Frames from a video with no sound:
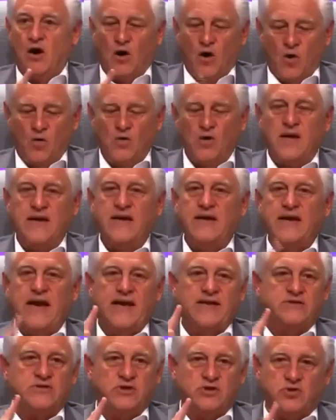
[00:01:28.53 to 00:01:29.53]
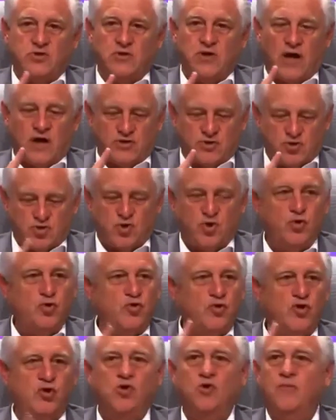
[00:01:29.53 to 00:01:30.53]
Only as a, a
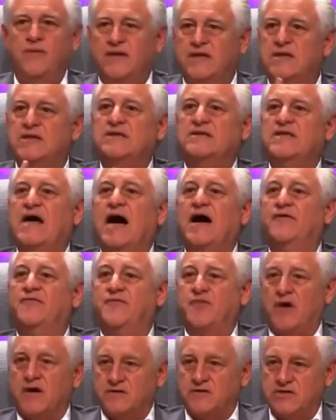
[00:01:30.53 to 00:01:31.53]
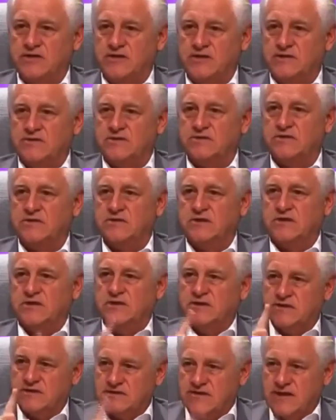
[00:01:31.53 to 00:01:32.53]
true human could die for our sins,
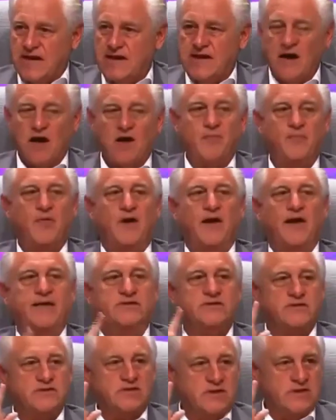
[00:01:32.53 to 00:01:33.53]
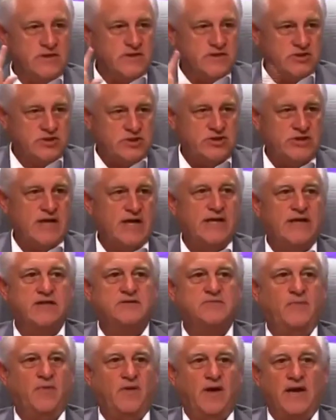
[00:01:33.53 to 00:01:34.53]
could take our place, shed
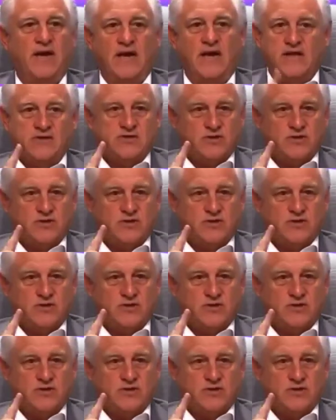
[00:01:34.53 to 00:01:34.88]
his blood.